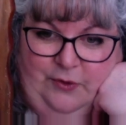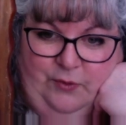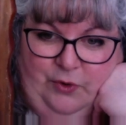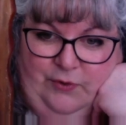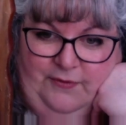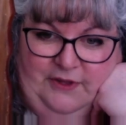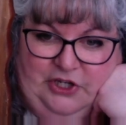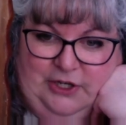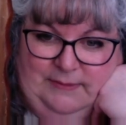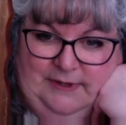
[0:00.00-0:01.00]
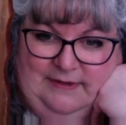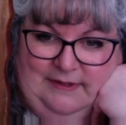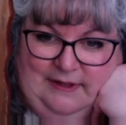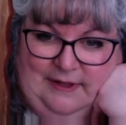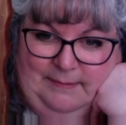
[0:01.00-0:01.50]
the roof and the chimneys and
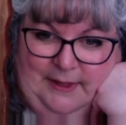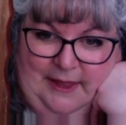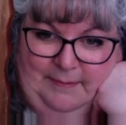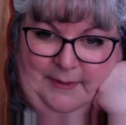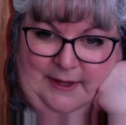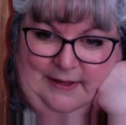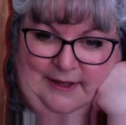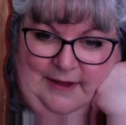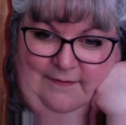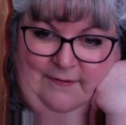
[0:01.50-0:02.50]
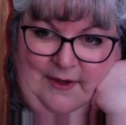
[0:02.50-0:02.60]
that big leaf,